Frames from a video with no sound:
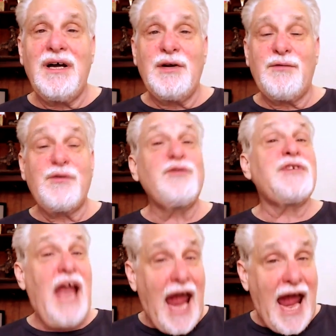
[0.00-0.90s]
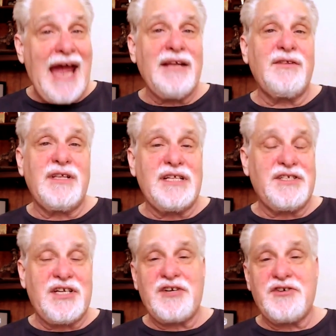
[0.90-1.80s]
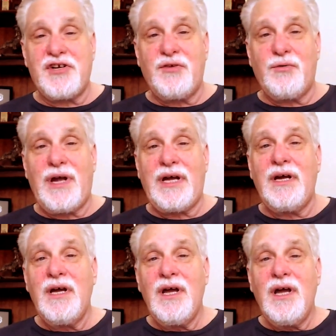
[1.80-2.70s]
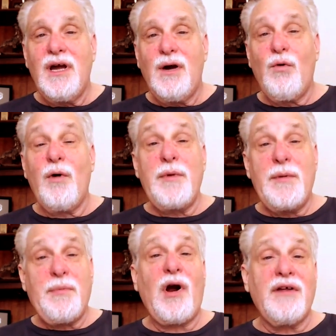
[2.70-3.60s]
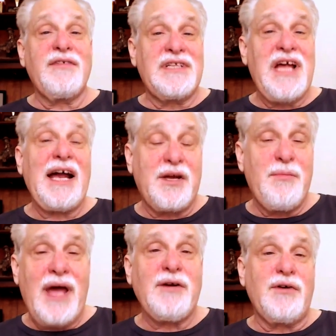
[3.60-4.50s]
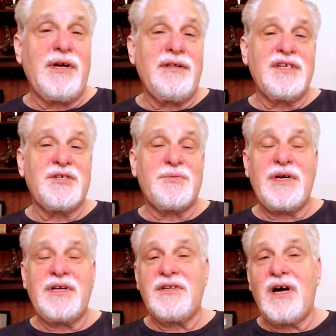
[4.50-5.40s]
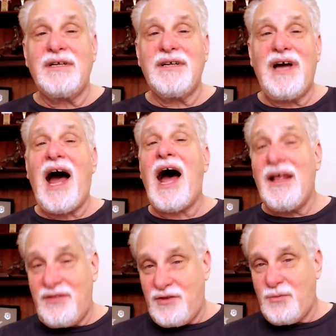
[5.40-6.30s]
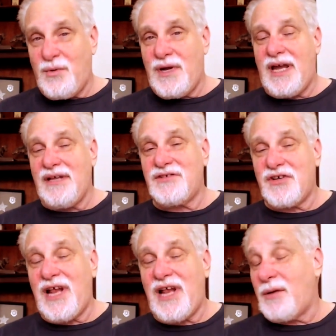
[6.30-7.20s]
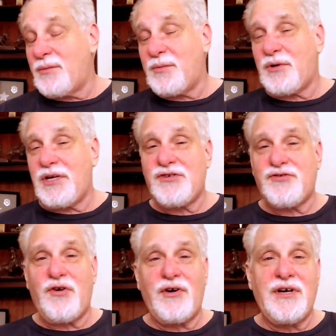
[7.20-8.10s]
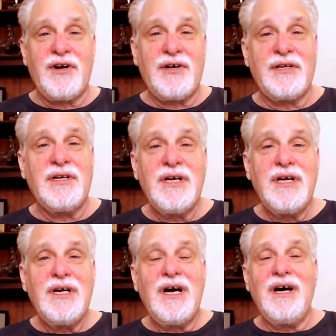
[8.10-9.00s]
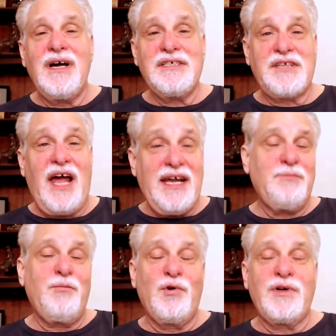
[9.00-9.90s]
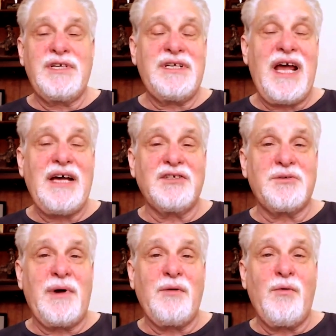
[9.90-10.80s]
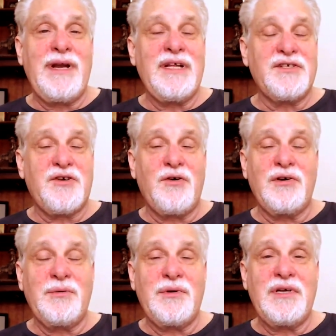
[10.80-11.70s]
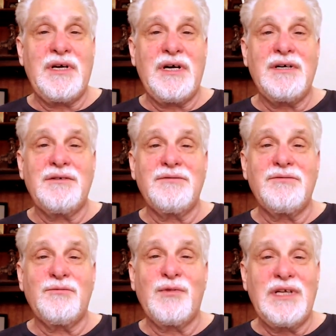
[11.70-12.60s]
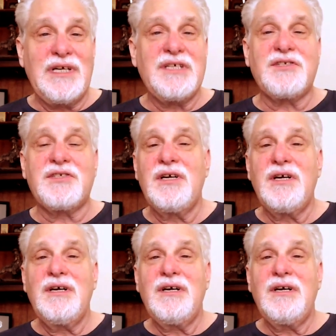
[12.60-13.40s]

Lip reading: interviews and that session in the ring, will be part of a documentary that's being done on the weekend. So that'll be pretty extraordinary. And as I get more details about when it's going to be released,